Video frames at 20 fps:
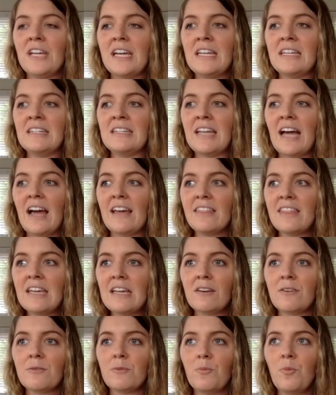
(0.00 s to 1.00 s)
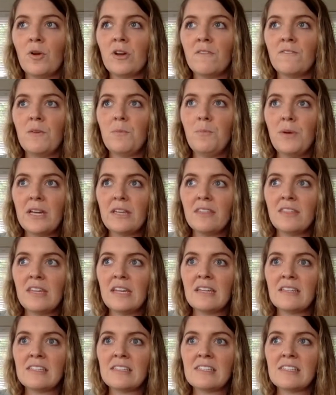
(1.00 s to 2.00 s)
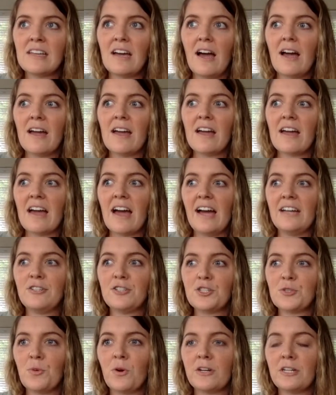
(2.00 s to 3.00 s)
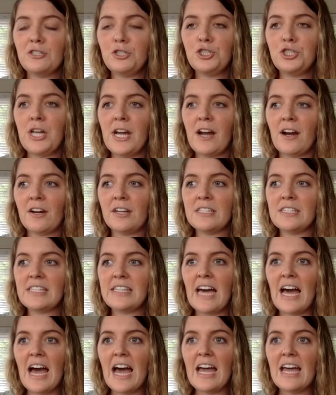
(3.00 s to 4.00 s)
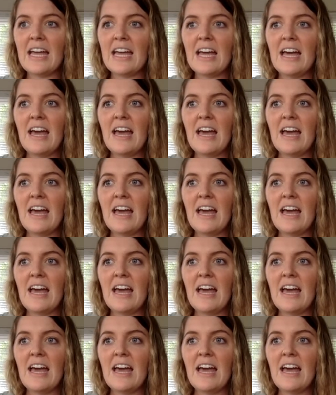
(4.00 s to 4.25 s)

And I think one of the big things I just want to share is that